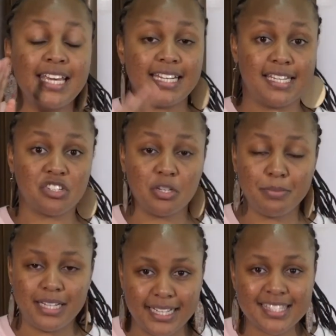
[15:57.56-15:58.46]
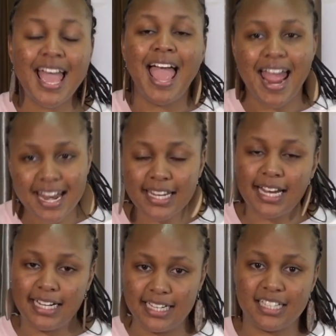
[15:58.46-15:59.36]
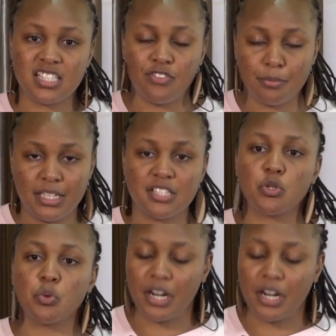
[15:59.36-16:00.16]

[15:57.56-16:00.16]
it discriminates and alienates feminists who are